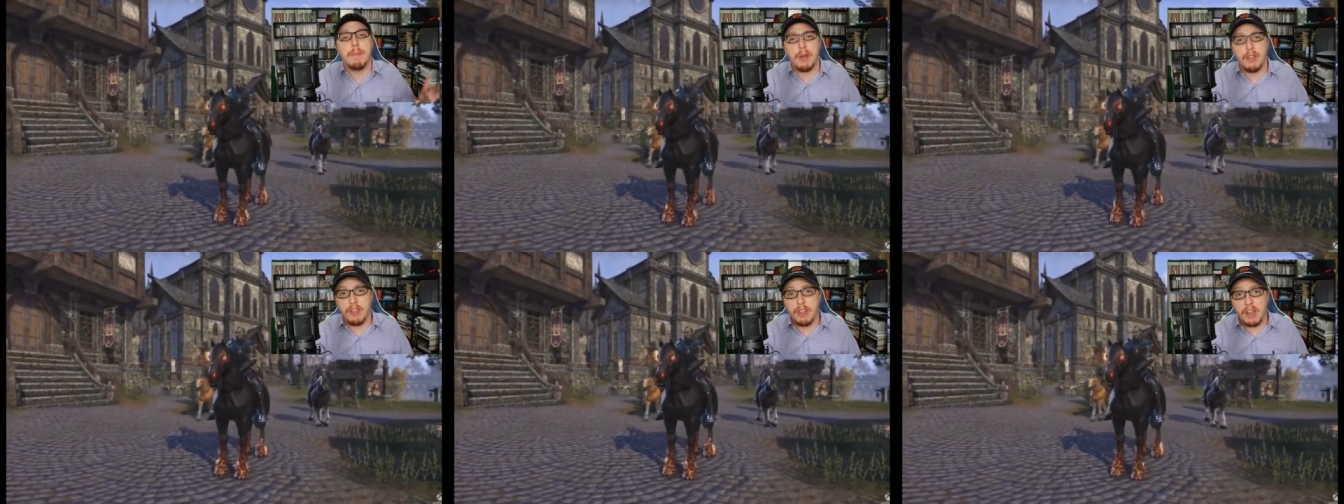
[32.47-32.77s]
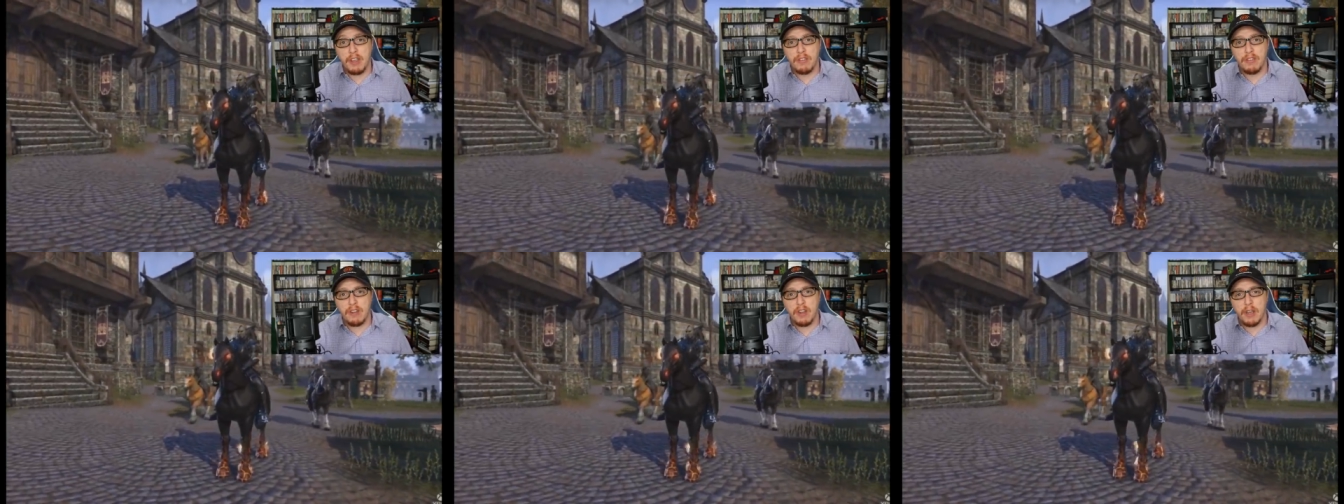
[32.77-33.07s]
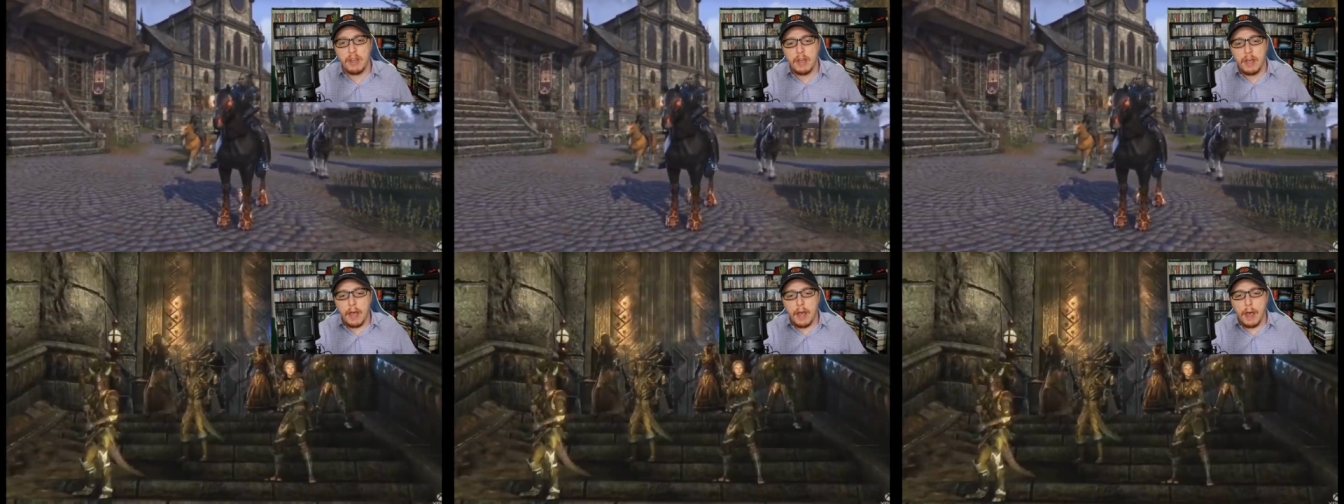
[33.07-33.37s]

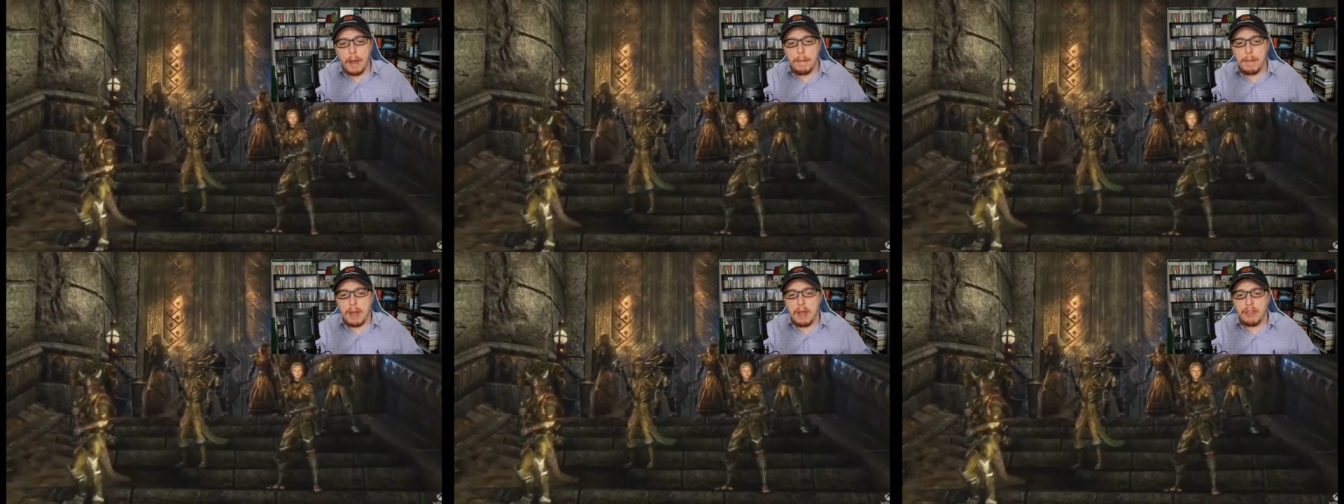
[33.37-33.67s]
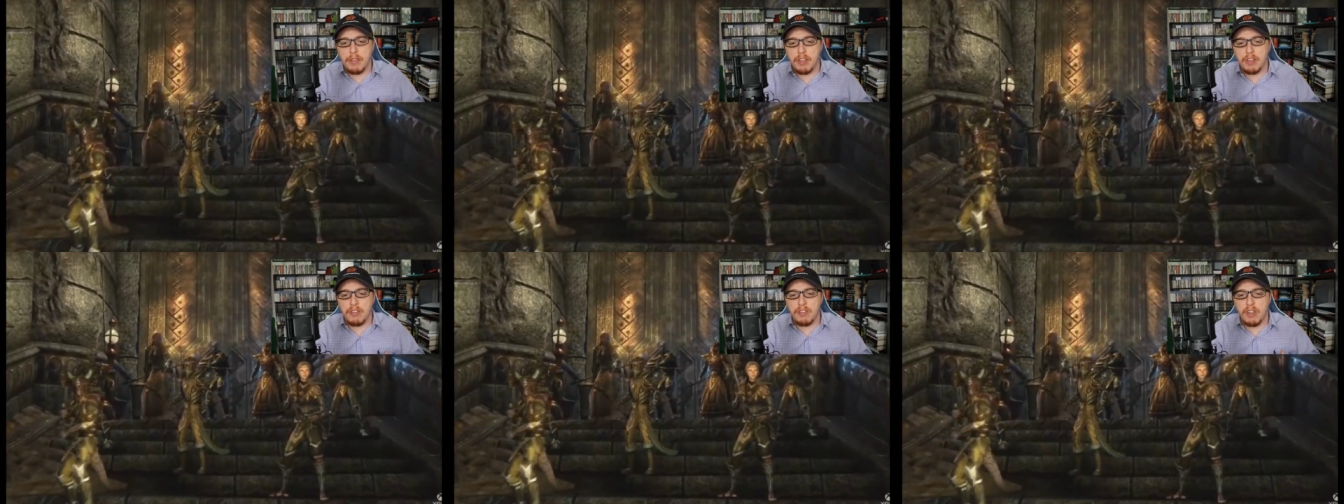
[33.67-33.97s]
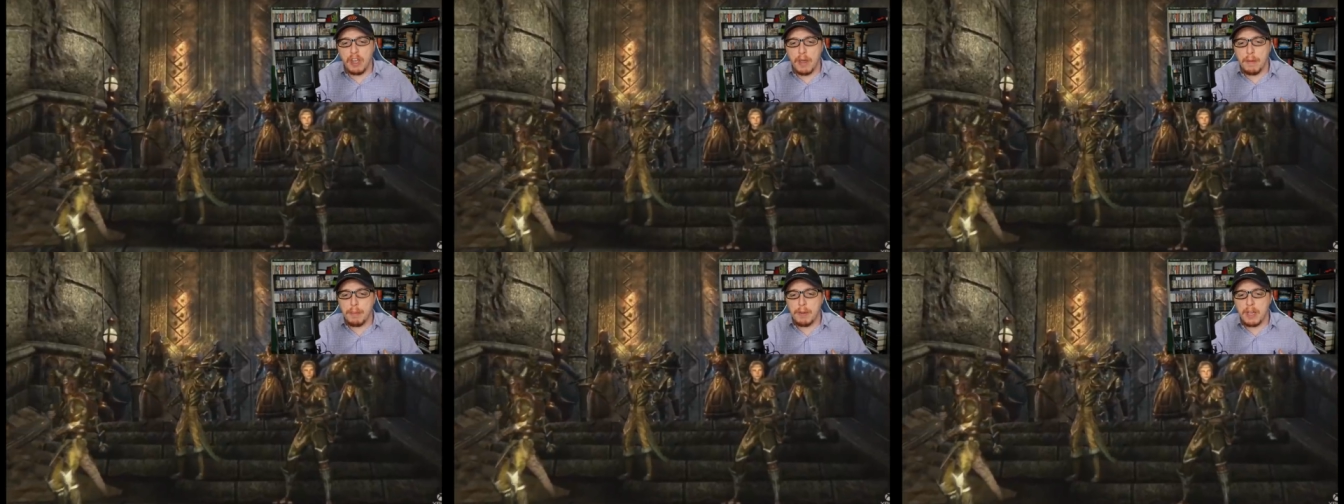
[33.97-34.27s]
Bethesda about
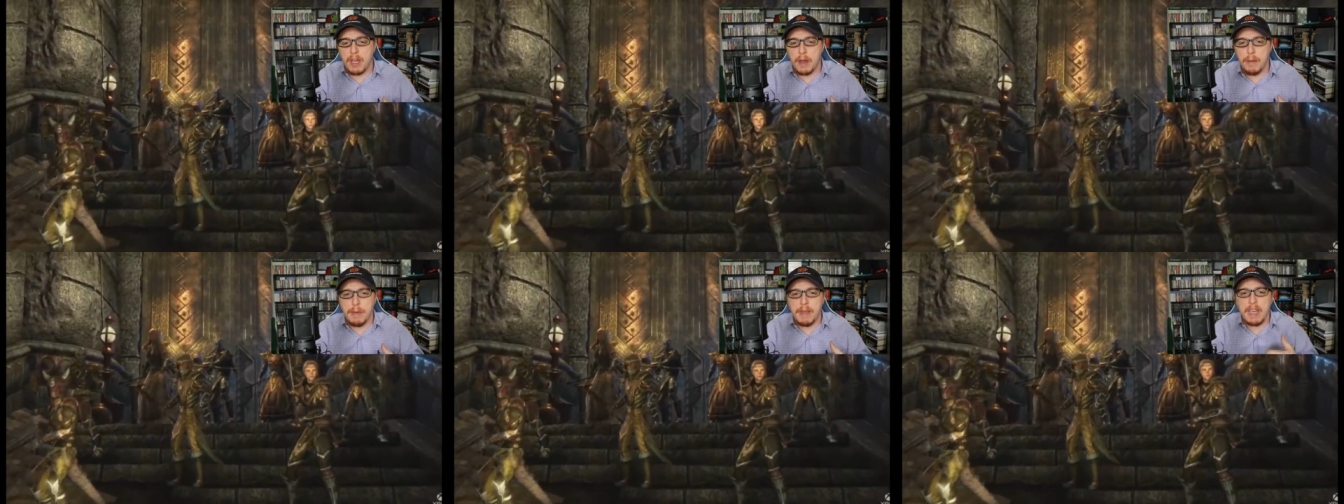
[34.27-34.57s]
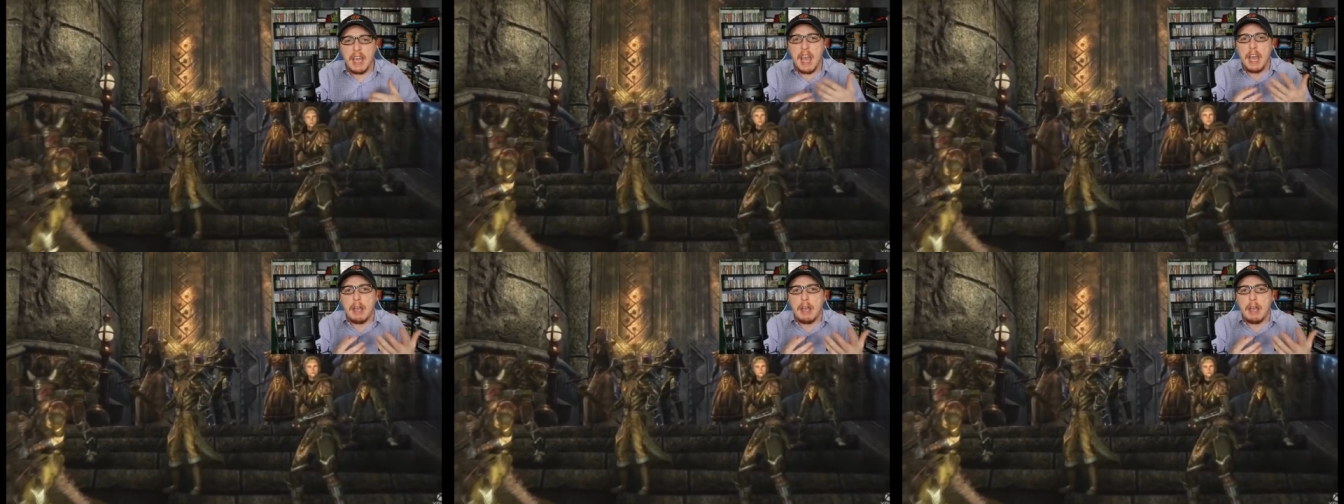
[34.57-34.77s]
this upcoming